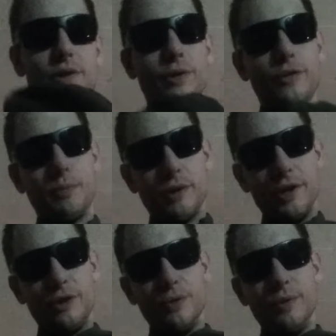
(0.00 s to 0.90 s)
looks
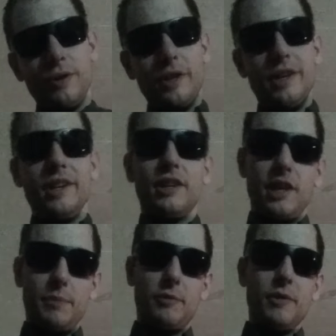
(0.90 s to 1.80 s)
pretty cool,
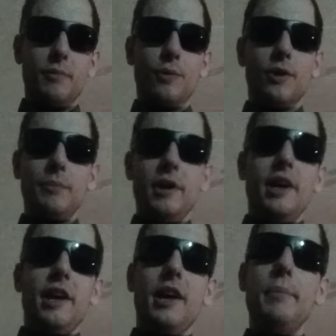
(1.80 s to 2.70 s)
keeps me warm,
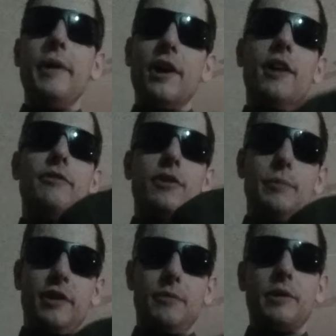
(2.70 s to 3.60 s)
and may offer a
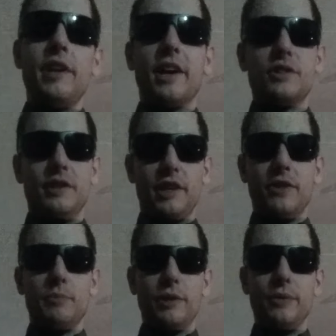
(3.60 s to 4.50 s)
bit of protection
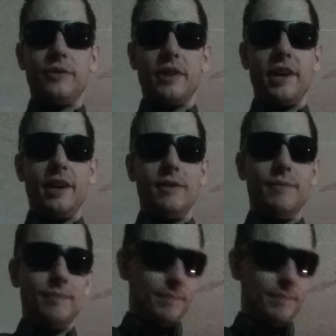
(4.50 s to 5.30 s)
against blows to the head.